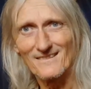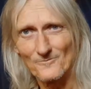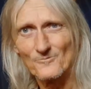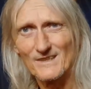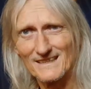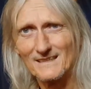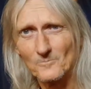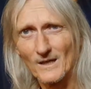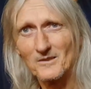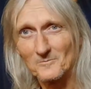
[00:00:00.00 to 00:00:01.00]
really
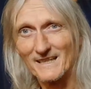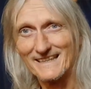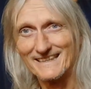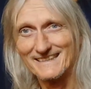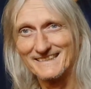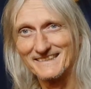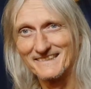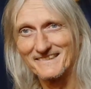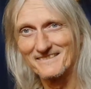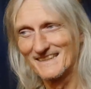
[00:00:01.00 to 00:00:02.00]
well made, you
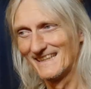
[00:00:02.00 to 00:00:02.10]
know,